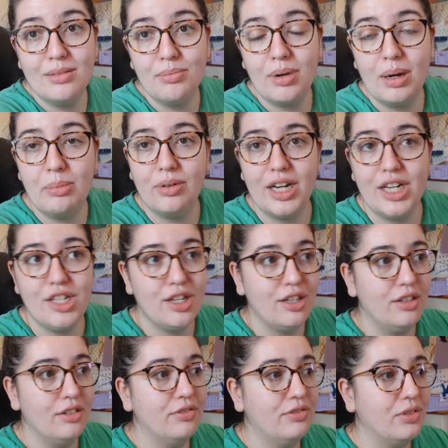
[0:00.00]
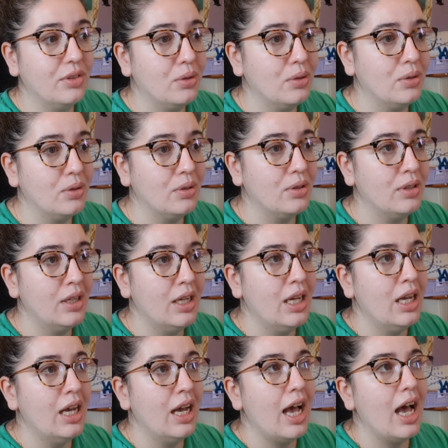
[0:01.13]
in preparation for
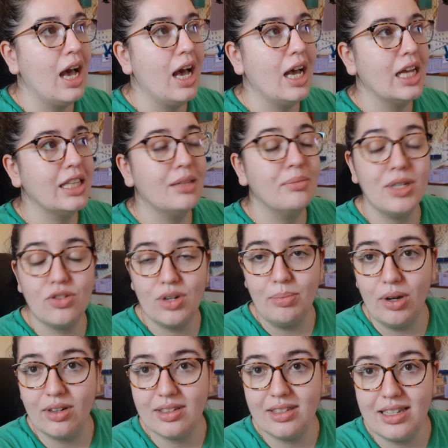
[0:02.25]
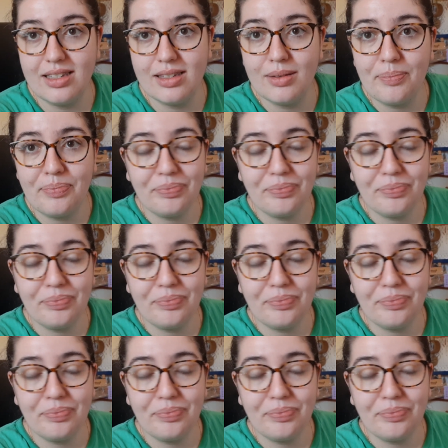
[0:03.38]
the mystery boxes.